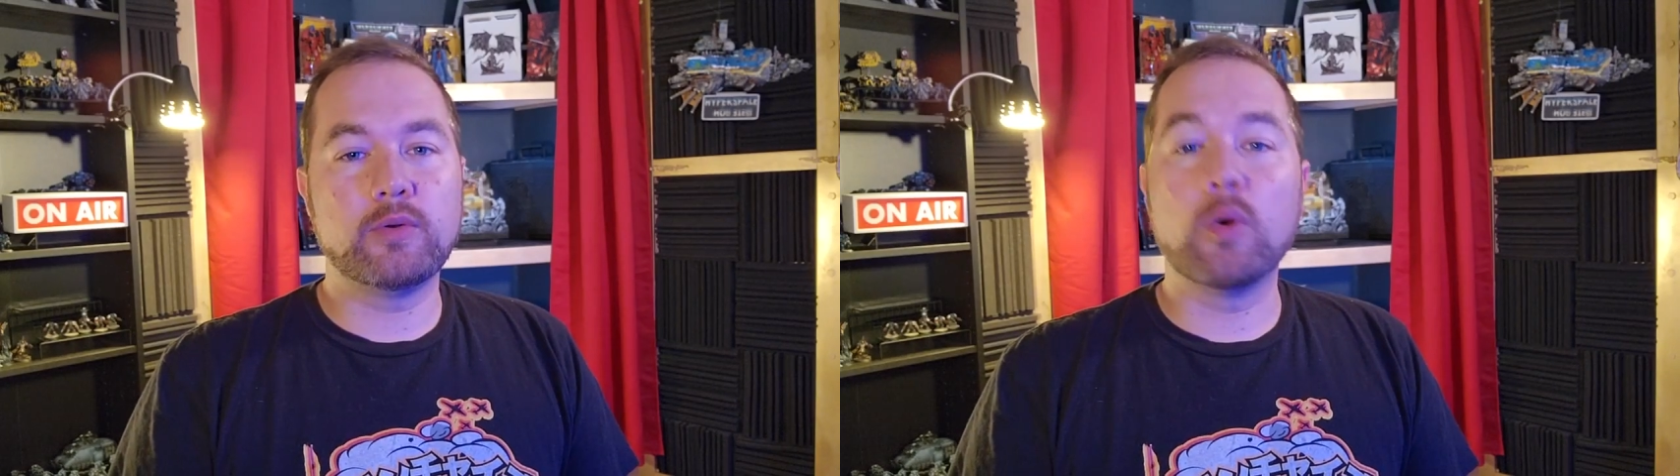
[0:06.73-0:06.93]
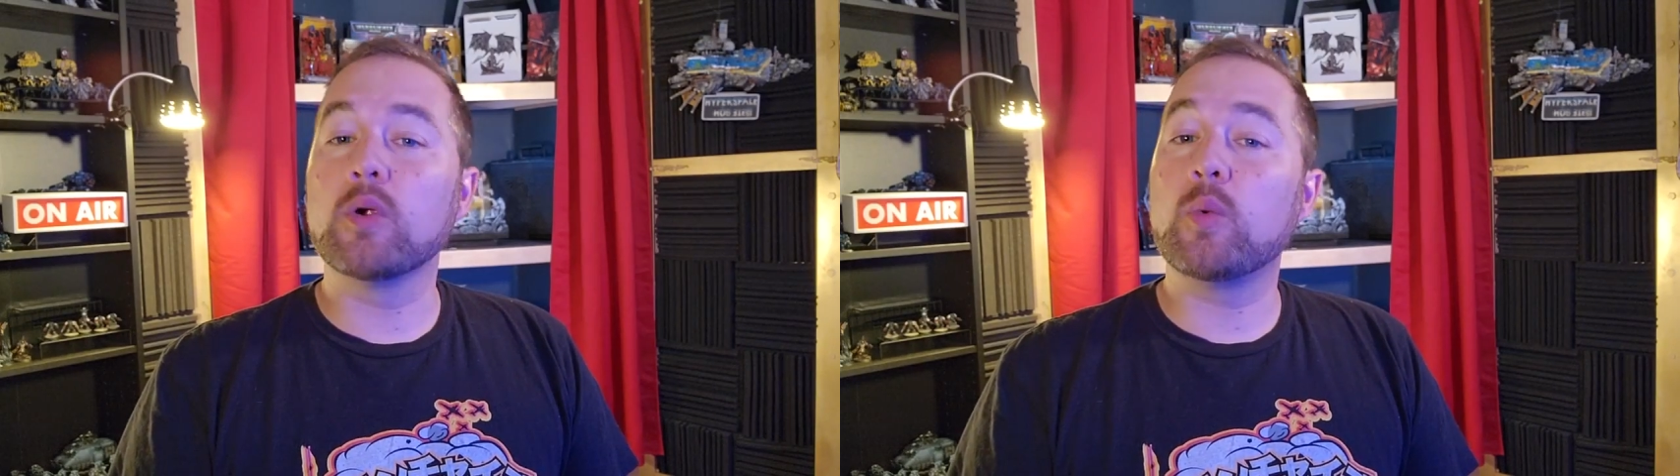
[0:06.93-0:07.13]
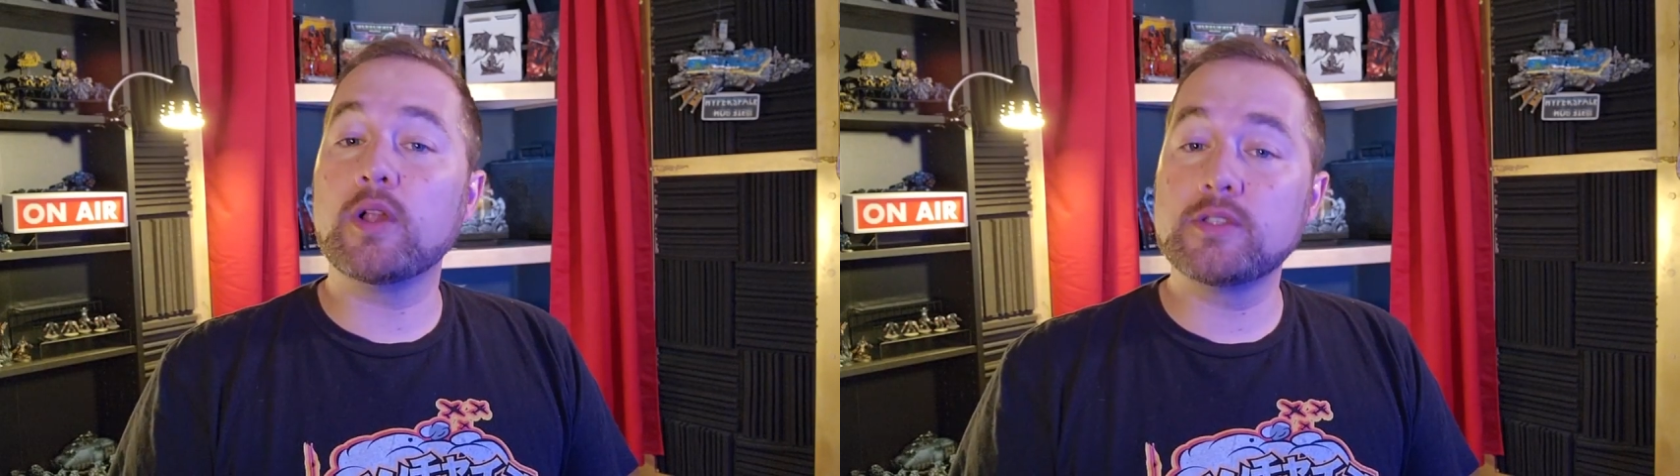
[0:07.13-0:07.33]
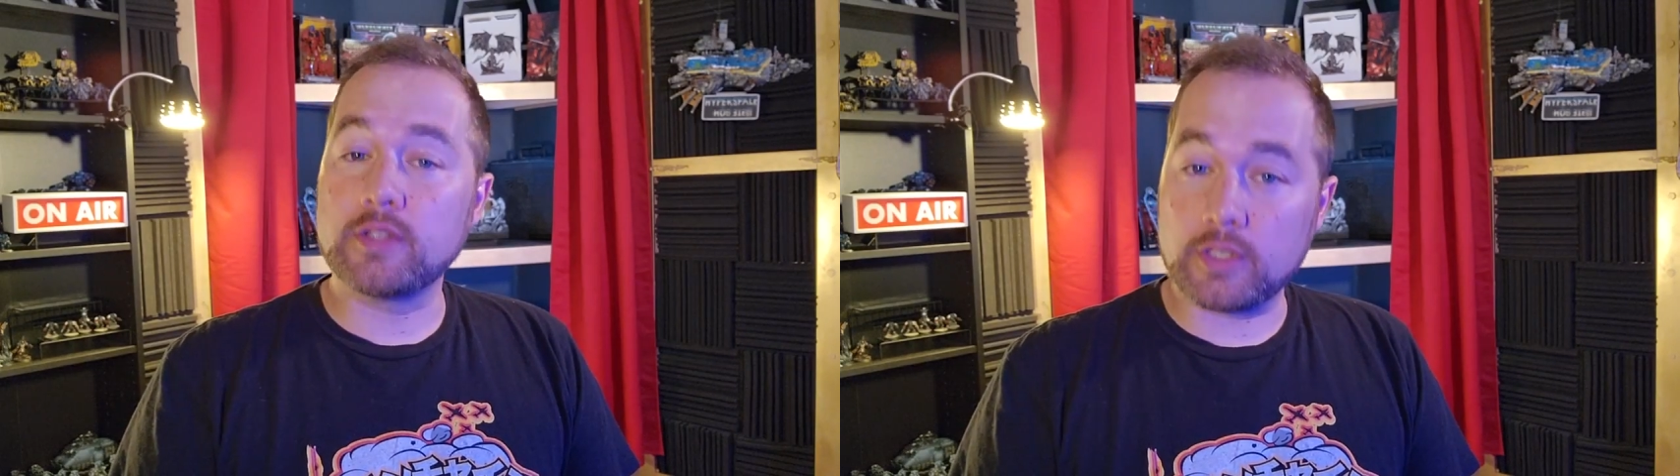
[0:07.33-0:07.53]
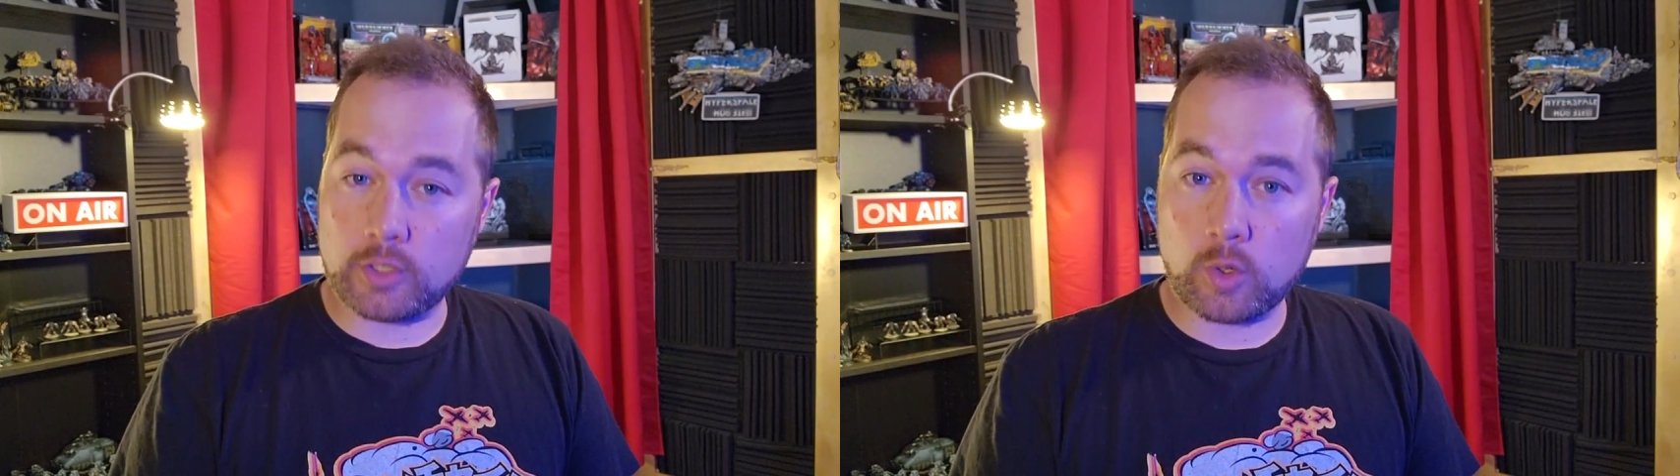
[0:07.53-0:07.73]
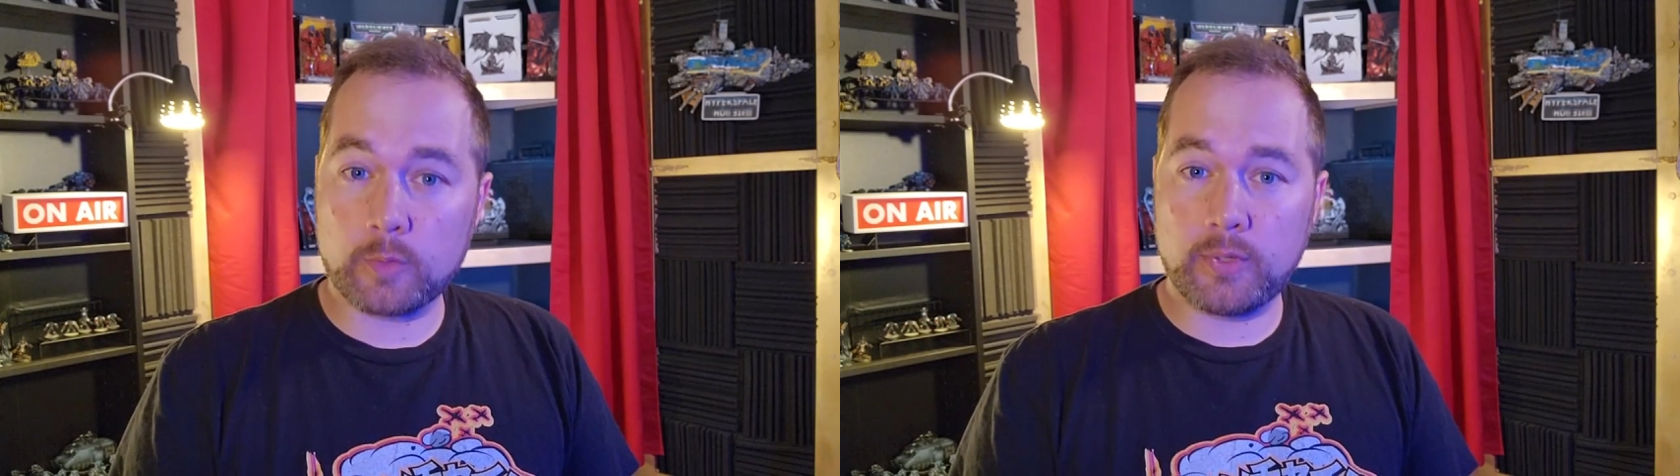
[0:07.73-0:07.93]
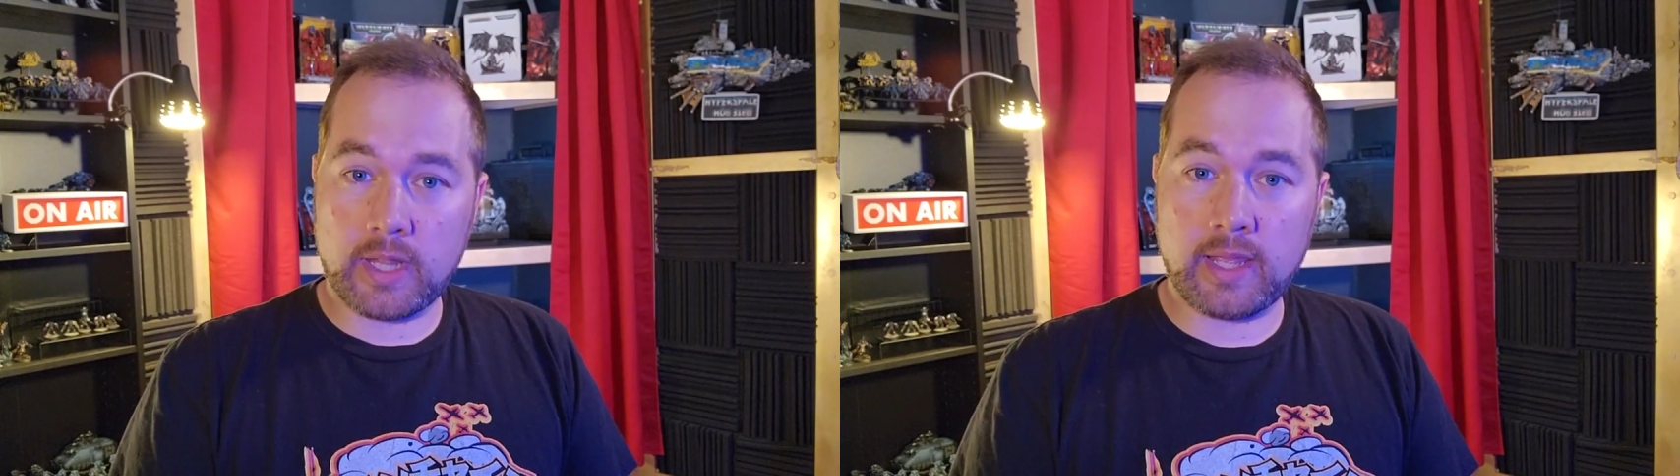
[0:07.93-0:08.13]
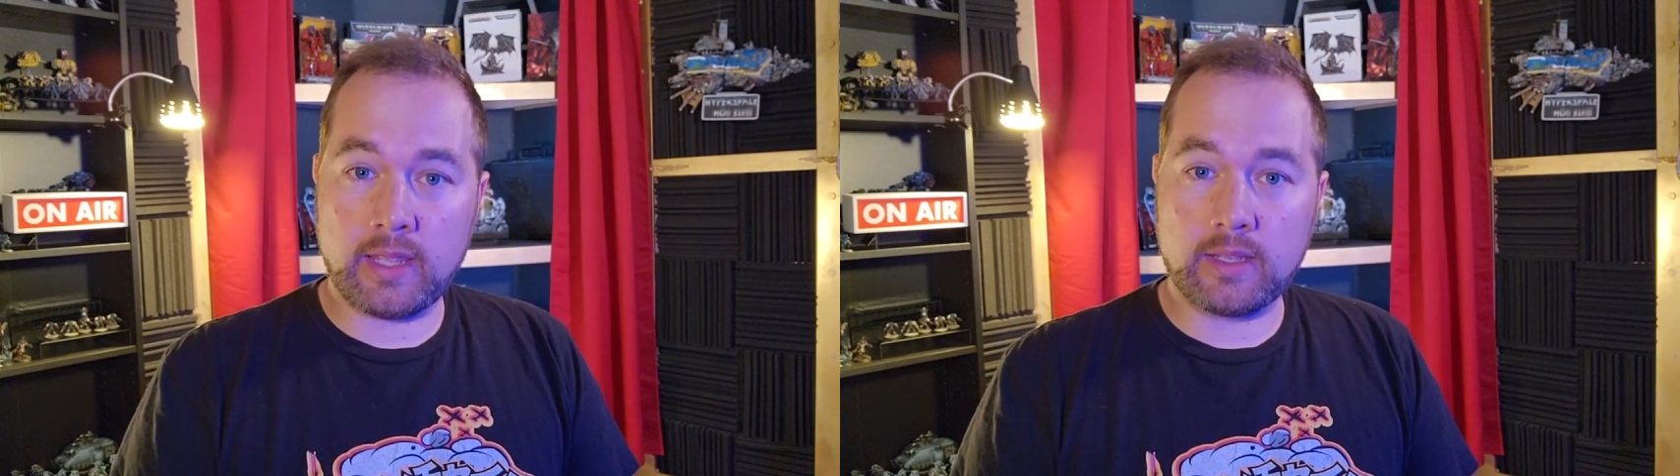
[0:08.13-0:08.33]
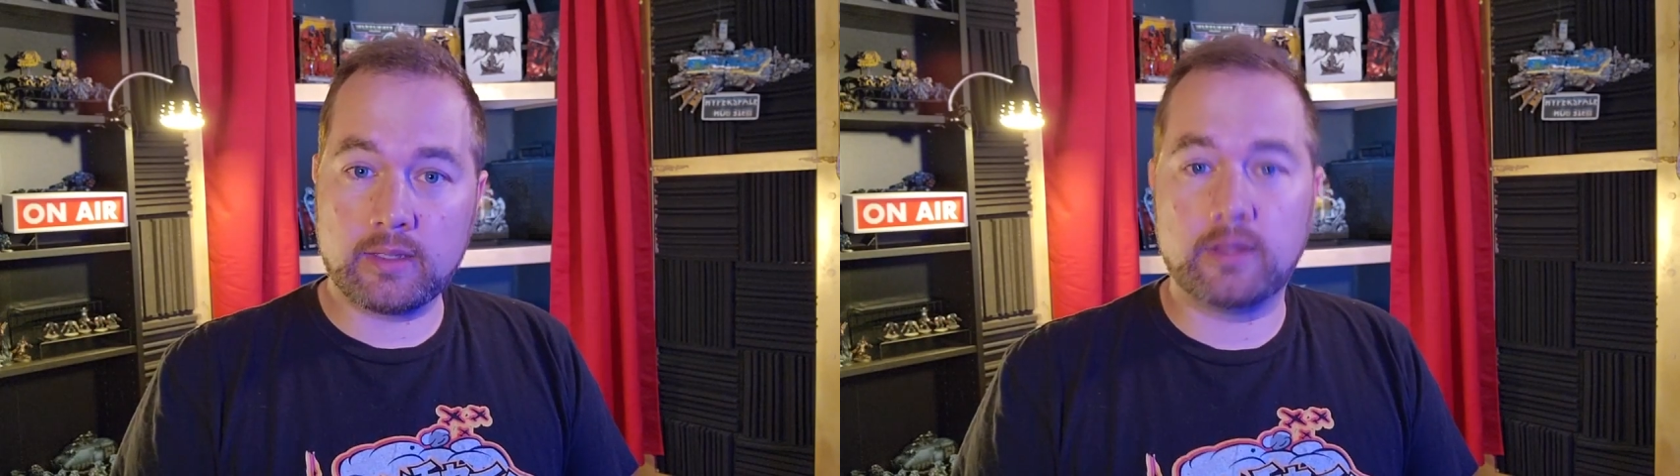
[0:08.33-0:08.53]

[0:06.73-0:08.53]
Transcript: or ones that you're playing